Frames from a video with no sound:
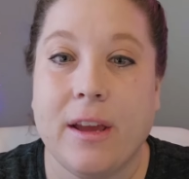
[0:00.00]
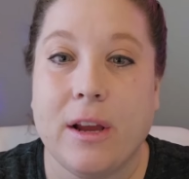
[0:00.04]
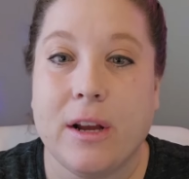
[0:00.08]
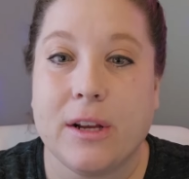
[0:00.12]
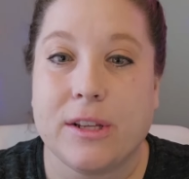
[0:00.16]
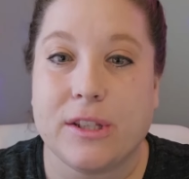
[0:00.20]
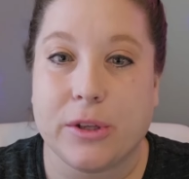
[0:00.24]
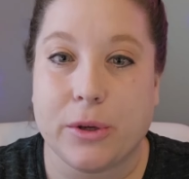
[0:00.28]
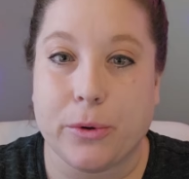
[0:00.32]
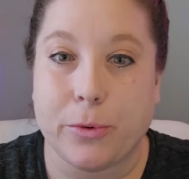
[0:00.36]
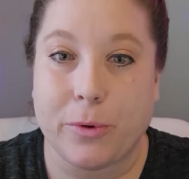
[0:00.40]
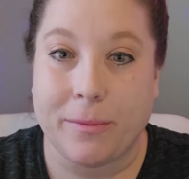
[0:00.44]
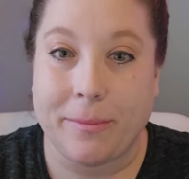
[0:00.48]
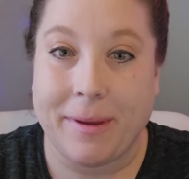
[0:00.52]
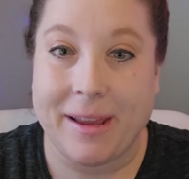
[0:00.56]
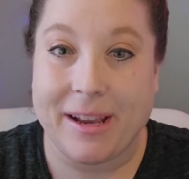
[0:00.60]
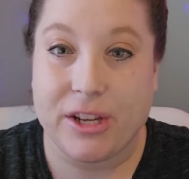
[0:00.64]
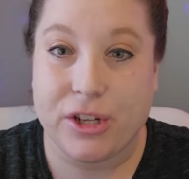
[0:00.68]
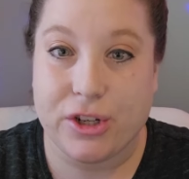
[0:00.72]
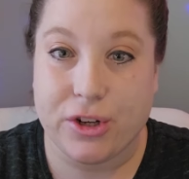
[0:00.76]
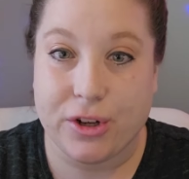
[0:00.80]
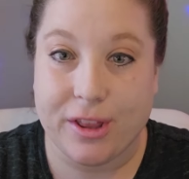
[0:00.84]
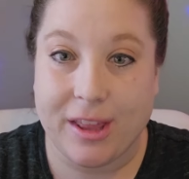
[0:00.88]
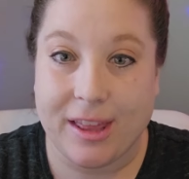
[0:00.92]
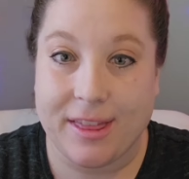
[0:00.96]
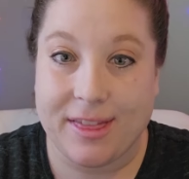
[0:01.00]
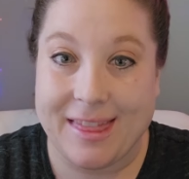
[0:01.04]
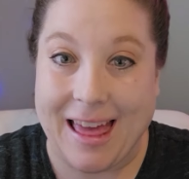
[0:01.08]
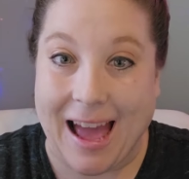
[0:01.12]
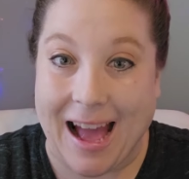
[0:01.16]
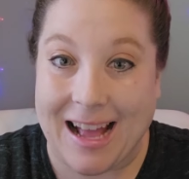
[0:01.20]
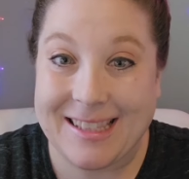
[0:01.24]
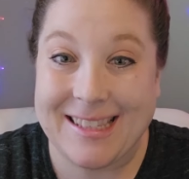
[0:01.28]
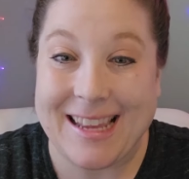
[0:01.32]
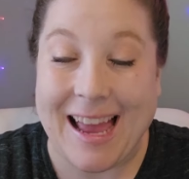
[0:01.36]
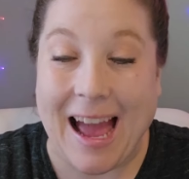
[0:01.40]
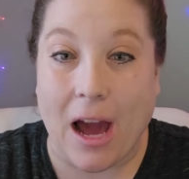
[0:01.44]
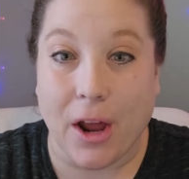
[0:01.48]
So you want to make sure that
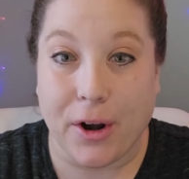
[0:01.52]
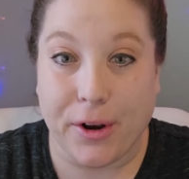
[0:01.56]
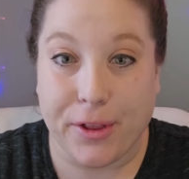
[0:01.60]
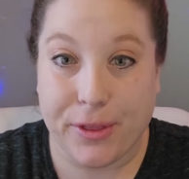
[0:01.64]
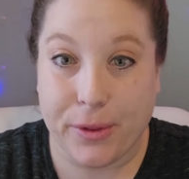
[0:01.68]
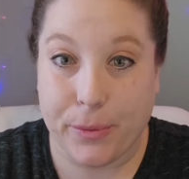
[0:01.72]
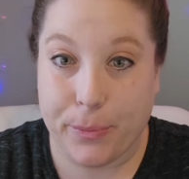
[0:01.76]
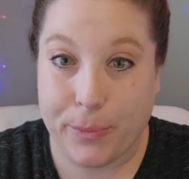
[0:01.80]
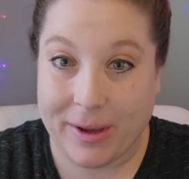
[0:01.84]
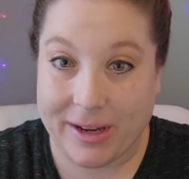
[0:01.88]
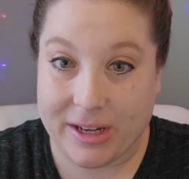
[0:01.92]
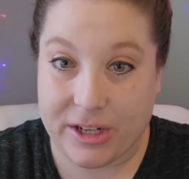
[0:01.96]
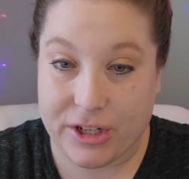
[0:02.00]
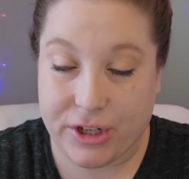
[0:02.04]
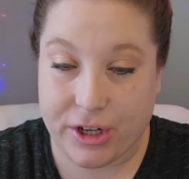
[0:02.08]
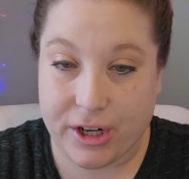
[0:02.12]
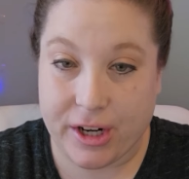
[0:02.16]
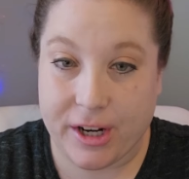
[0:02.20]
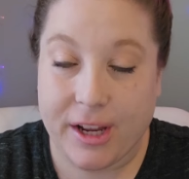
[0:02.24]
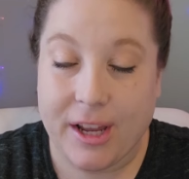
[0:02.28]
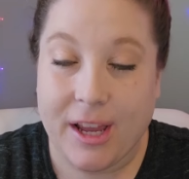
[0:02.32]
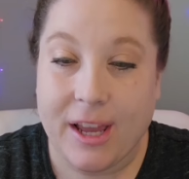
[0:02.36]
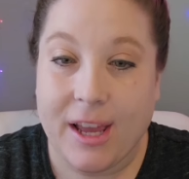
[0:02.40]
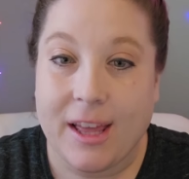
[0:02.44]
that's out of the picture.